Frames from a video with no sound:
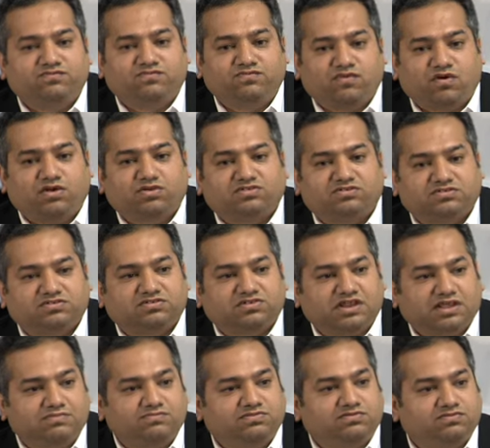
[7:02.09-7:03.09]
what
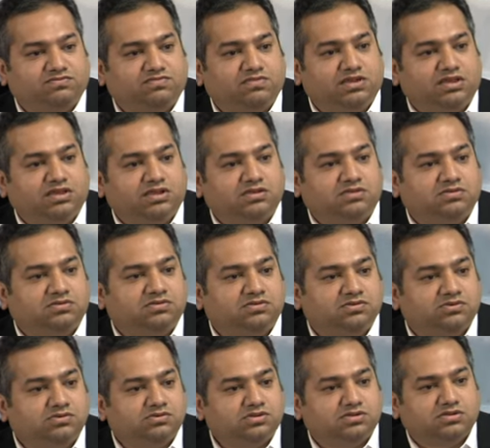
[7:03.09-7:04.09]
steps we
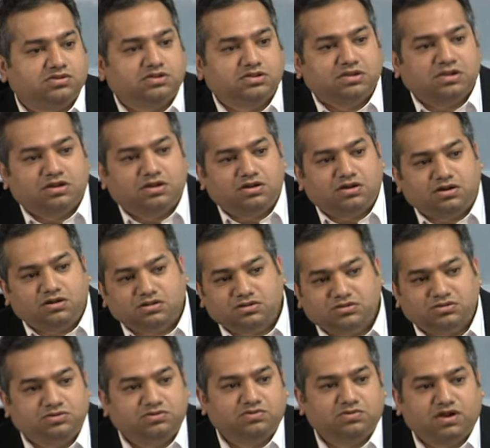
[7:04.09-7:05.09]
took
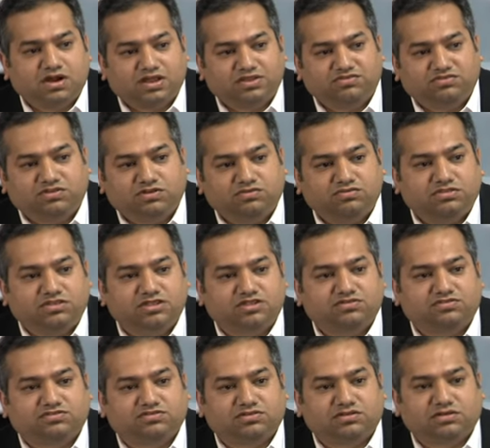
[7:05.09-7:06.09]
to achieve
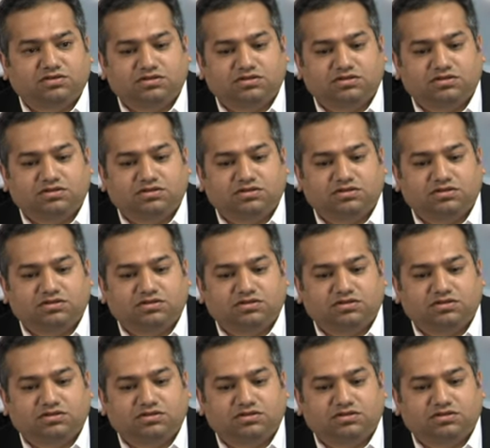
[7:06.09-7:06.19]
these